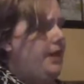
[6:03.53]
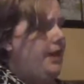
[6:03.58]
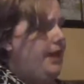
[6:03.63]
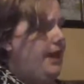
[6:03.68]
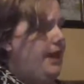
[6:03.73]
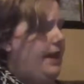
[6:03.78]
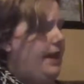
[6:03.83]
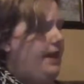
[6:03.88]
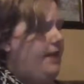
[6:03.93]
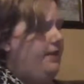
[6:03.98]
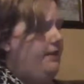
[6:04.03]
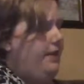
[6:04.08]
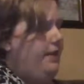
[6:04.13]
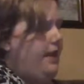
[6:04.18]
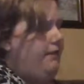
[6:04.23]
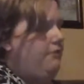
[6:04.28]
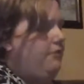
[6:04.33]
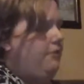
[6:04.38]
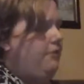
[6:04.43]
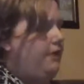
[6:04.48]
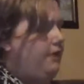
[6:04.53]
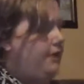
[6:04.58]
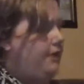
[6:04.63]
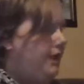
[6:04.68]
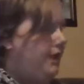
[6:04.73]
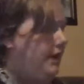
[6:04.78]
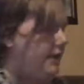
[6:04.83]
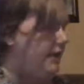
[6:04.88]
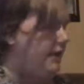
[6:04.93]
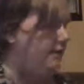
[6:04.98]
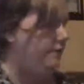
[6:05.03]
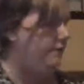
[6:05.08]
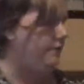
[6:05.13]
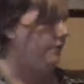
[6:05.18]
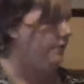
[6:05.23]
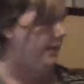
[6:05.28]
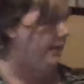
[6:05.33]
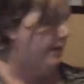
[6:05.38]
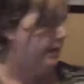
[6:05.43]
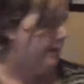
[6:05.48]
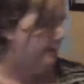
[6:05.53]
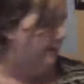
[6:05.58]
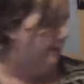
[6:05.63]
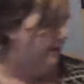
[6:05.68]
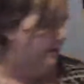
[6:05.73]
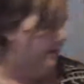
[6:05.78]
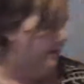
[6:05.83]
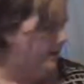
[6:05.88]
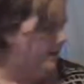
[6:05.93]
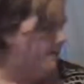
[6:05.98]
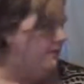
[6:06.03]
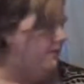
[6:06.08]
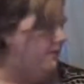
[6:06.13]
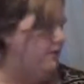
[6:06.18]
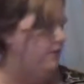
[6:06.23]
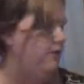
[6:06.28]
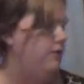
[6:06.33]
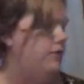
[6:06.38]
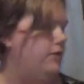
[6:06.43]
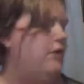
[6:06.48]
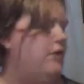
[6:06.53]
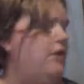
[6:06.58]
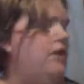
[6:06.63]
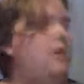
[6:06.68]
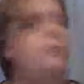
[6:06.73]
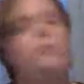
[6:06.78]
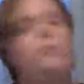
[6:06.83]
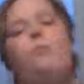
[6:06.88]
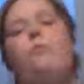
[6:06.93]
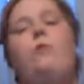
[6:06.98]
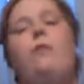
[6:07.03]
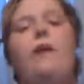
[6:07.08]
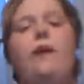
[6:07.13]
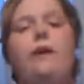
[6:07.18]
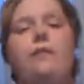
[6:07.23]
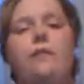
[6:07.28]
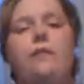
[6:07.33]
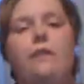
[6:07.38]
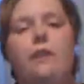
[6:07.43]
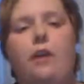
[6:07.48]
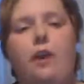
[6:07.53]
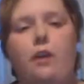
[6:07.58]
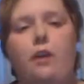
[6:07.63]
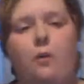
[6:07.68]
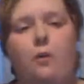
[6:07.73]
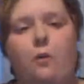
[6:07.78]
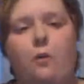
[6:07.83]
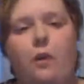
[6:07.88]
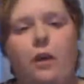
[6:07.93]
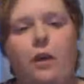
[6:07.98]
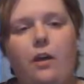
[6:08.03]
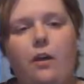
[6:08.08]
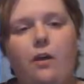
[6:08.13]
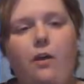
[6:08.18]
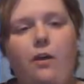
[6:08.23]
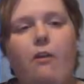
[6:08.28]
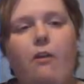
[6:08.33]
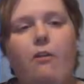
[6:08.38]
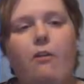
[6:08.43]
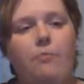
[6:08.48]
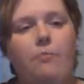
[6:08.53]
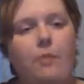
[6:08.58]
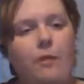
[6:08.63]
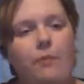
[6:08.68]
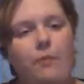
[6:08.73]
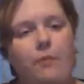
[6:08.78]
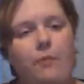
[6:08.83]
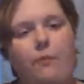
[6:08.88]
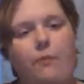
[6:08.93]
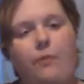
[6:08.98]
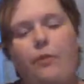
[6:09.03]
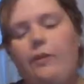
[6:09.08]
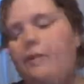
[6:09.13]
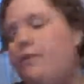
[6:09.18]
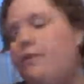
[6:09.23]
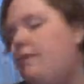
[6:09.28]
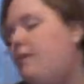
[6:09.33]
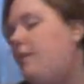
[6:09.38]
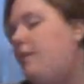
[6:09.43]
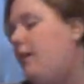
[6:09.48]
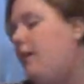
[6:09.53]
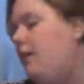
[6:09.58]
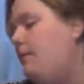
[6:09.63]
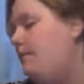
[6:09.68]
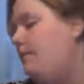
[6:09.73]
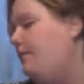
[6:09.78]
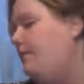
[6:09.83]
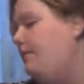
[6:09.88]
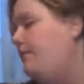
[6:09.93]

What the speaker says: and everything that I need for the week is in there, ready to go. All of my prep work is done.